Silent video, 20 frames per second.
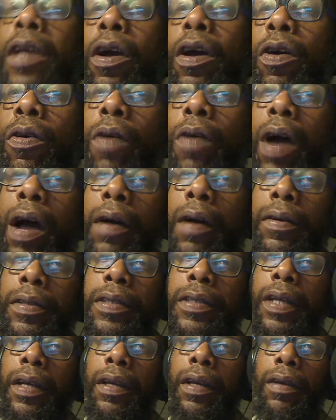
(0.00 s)
Yo, I'm
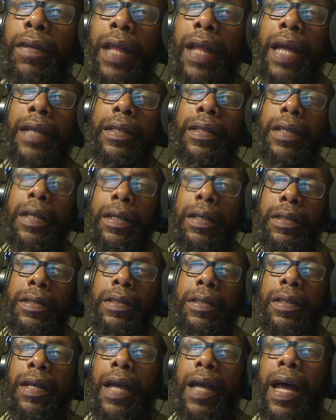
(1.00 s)
gonna tell you like
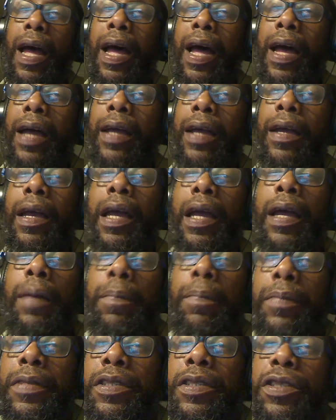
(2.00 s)
this. I
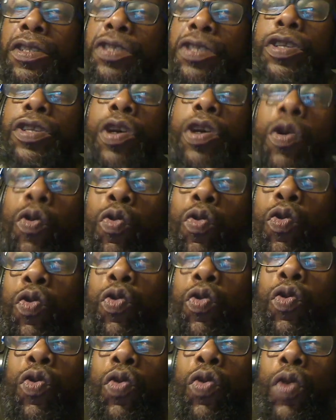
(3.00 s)
am
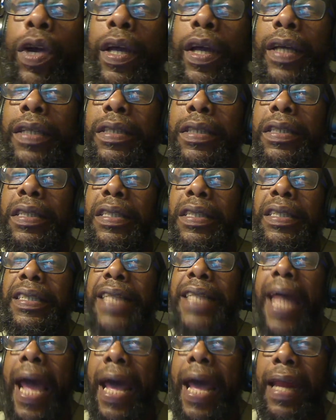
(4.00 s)
so
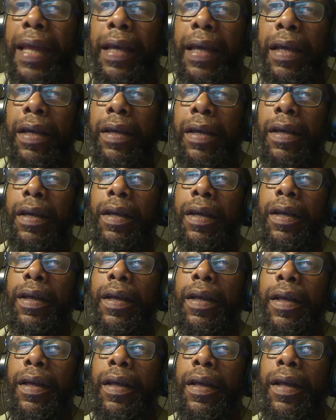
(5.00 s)
ecstatic
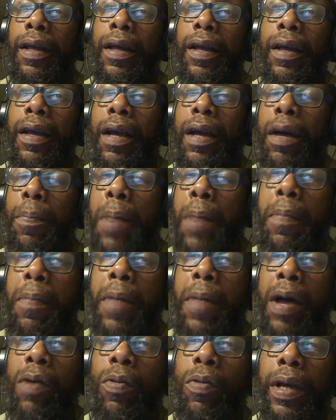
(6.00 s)

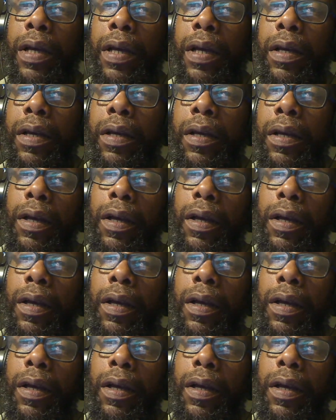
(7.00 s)
about my week.